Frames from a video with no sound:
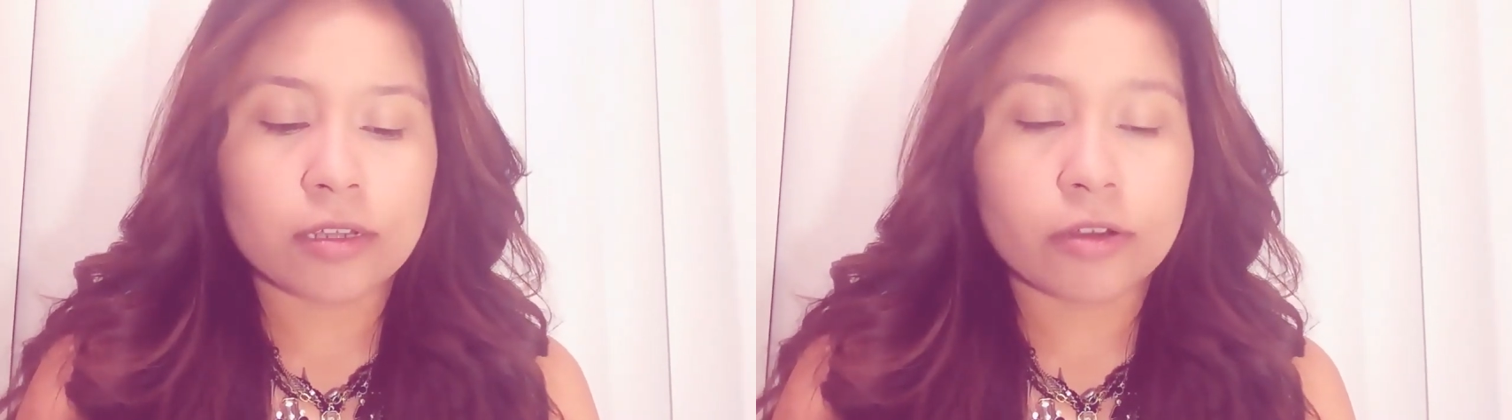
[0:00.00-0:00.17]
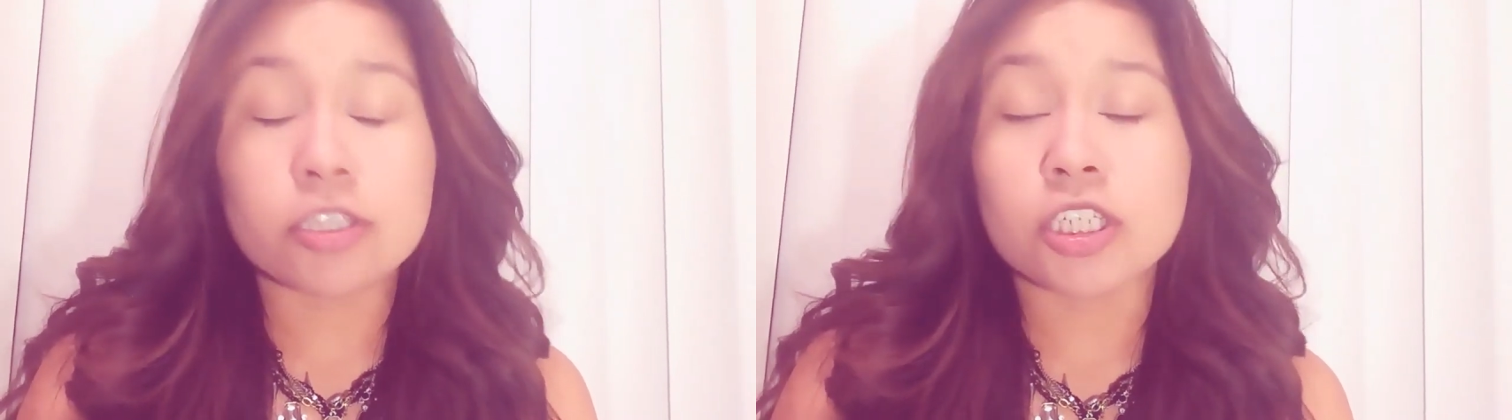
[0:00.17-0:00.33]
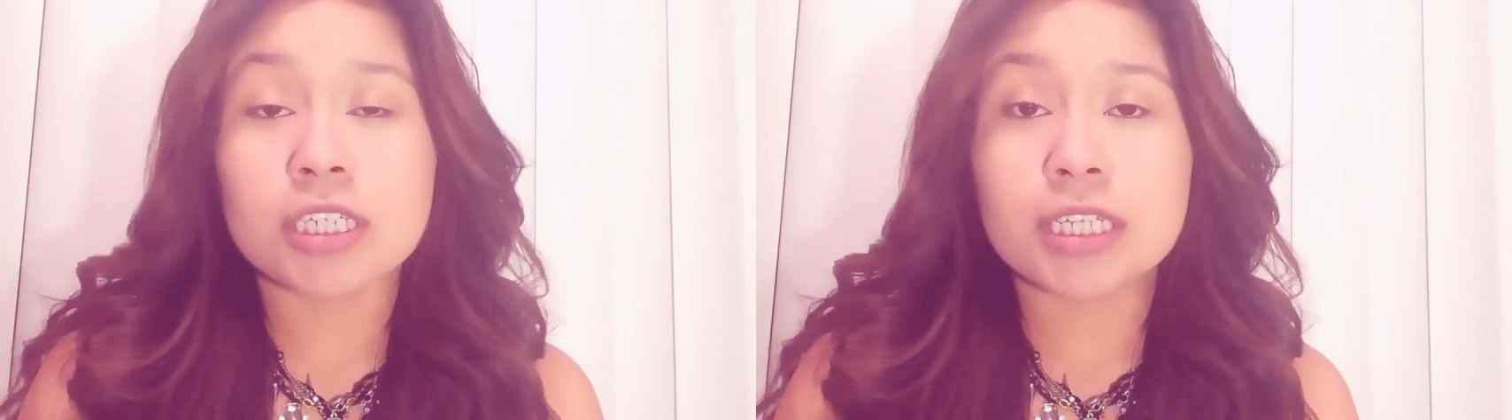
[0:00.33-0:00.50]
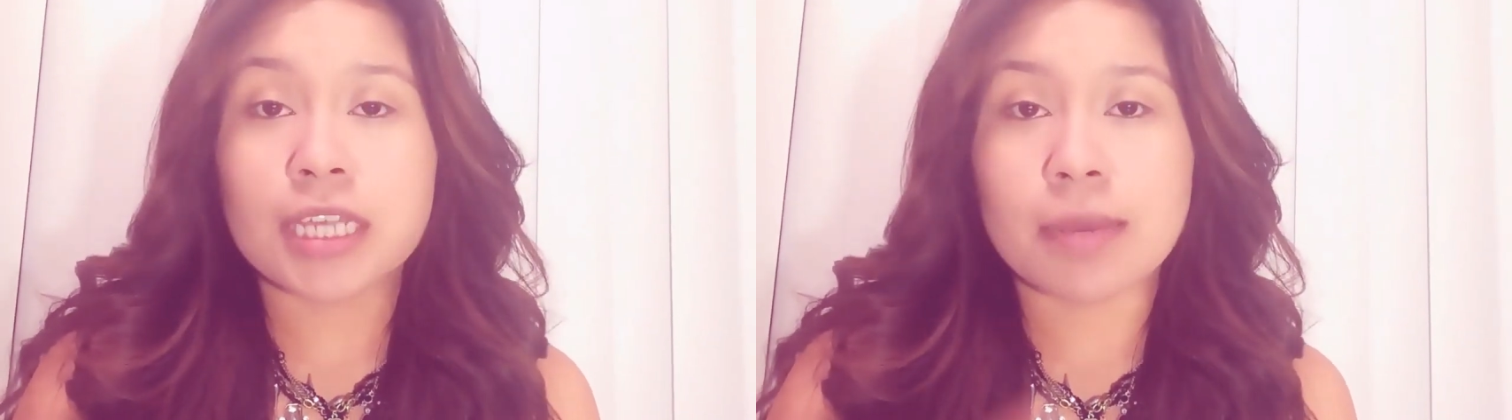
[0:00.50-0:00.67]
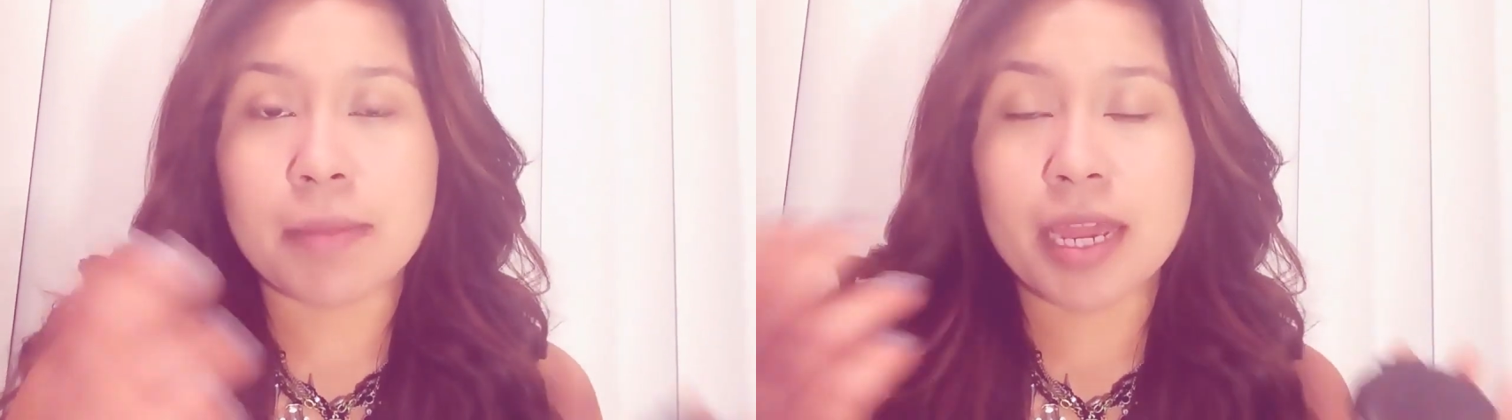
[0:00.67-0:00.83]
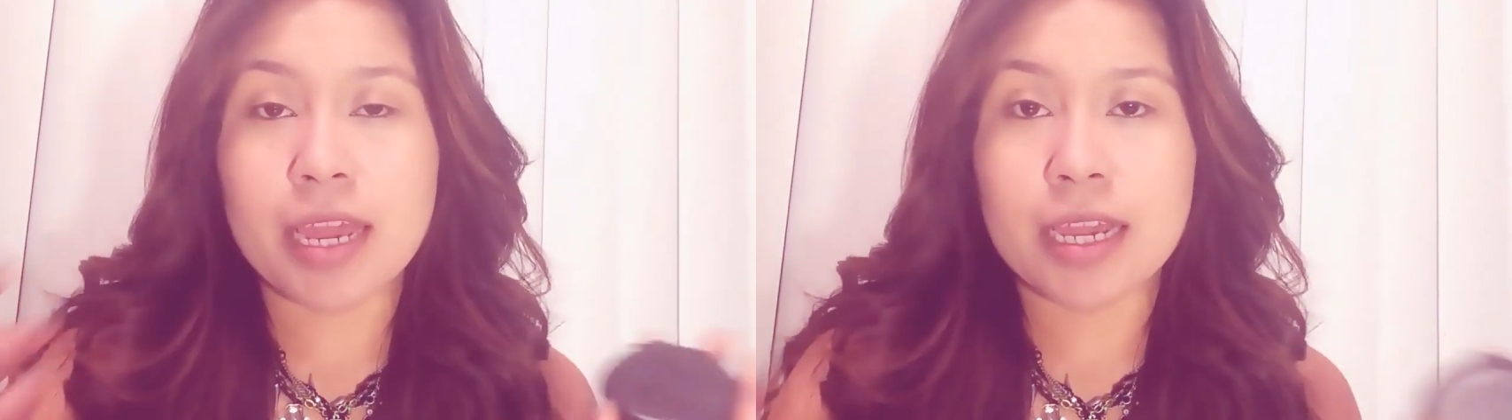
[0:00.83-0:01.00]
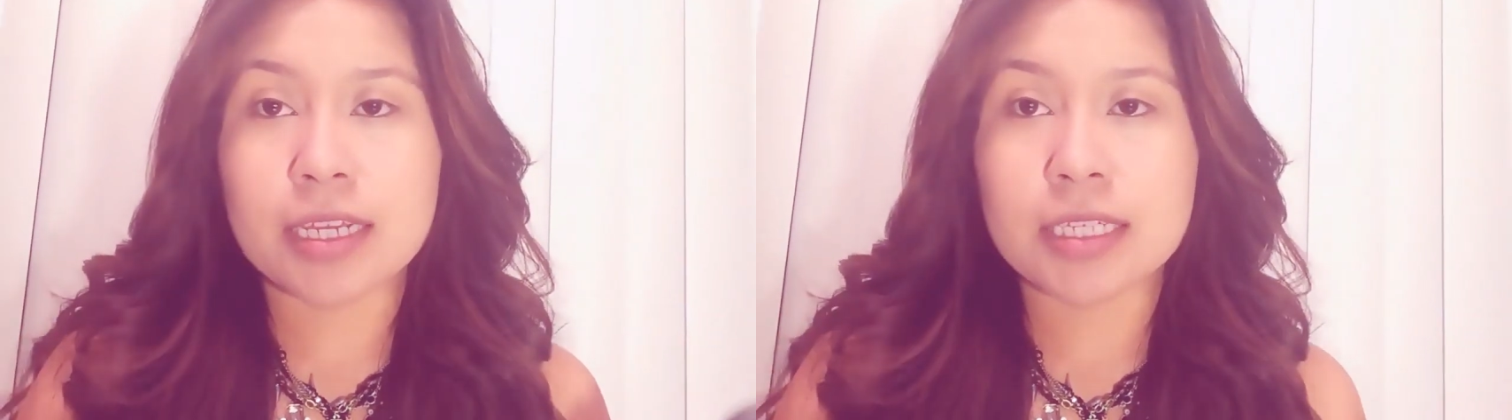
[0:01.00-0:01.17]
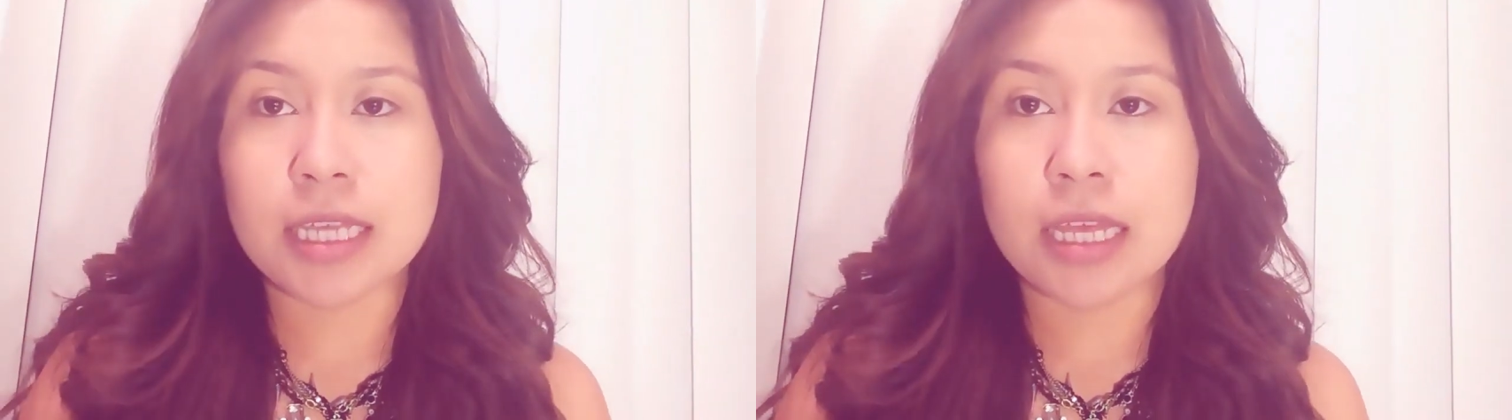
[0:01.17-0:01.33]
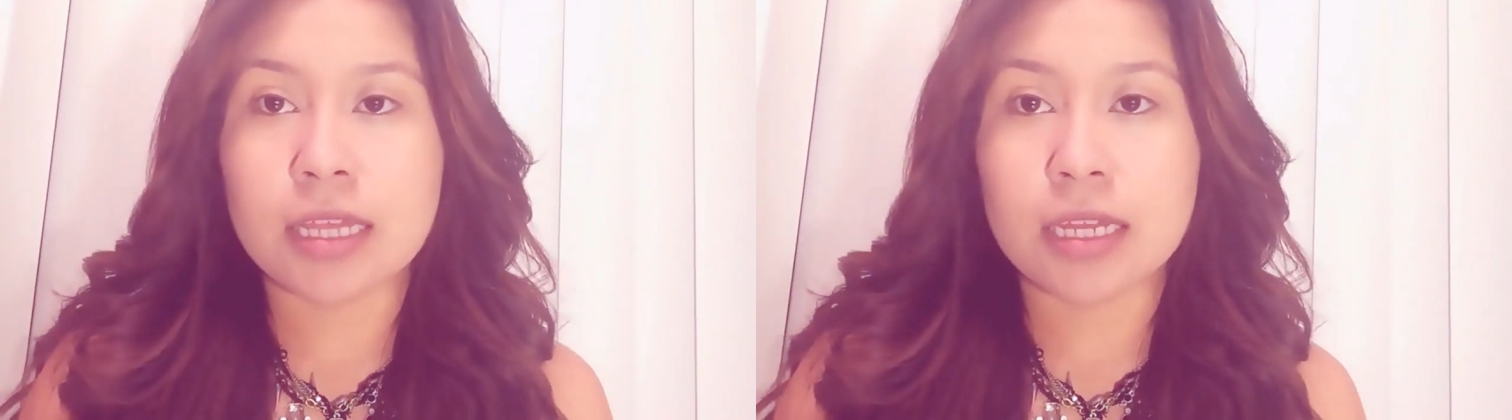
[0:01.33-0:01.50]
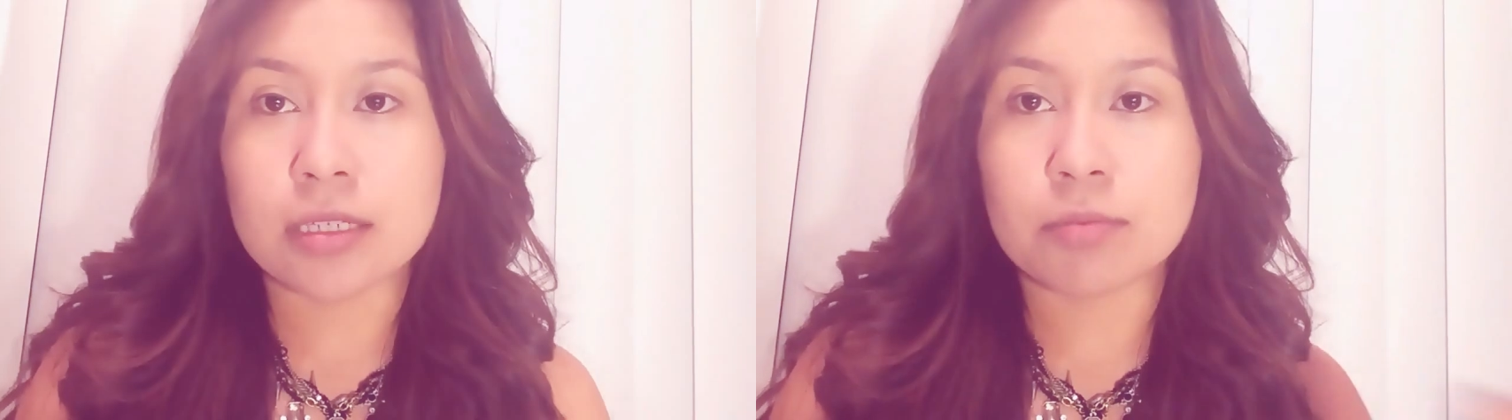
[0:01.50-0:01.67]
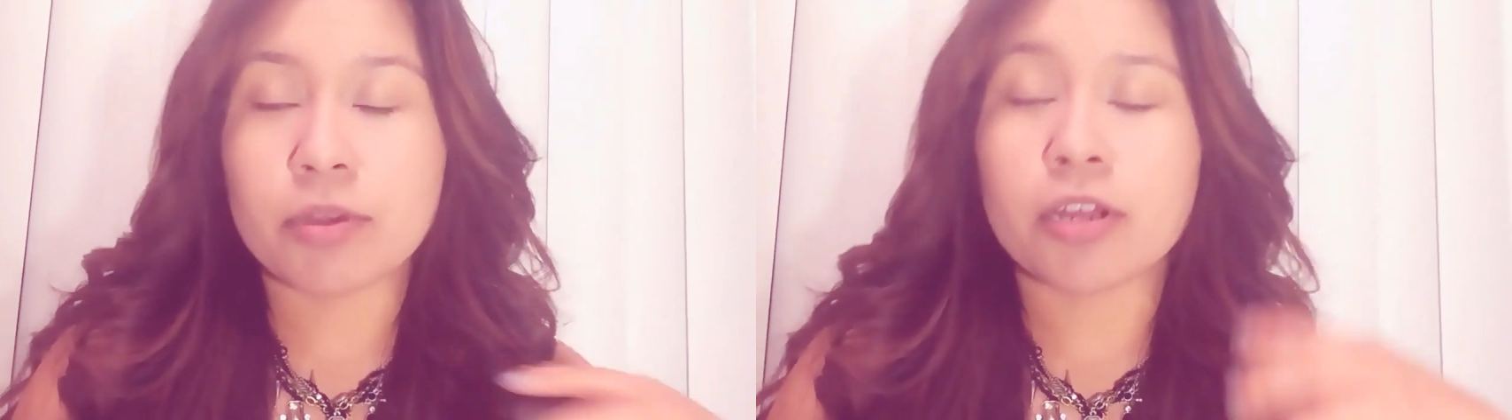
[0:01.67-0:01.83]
or just to set my eyes, and then